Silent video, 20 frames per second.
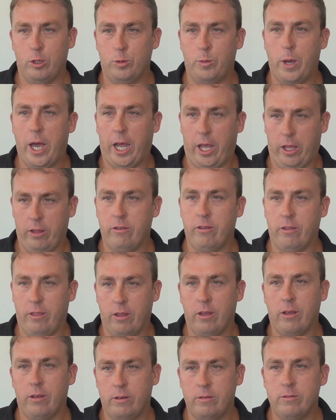push back into
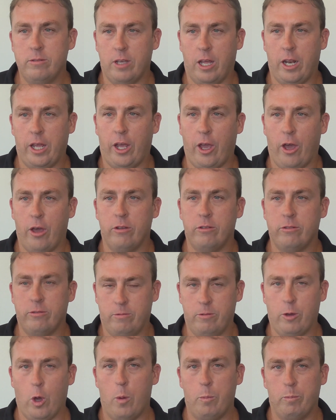the Sunny
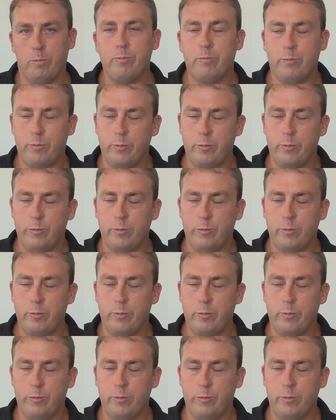Coast comp.